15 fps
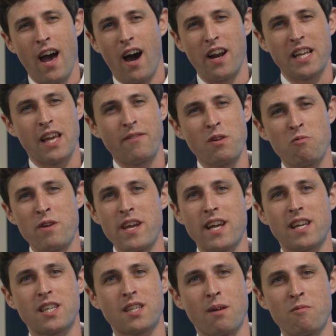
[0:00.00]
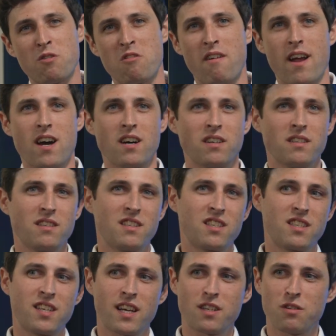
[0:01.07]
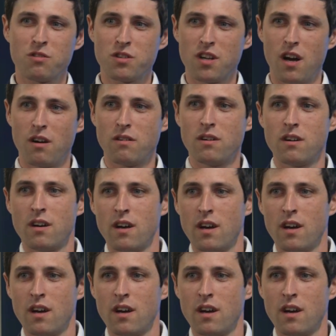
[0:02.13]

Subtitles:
On a given week, somewhere around 6 or so.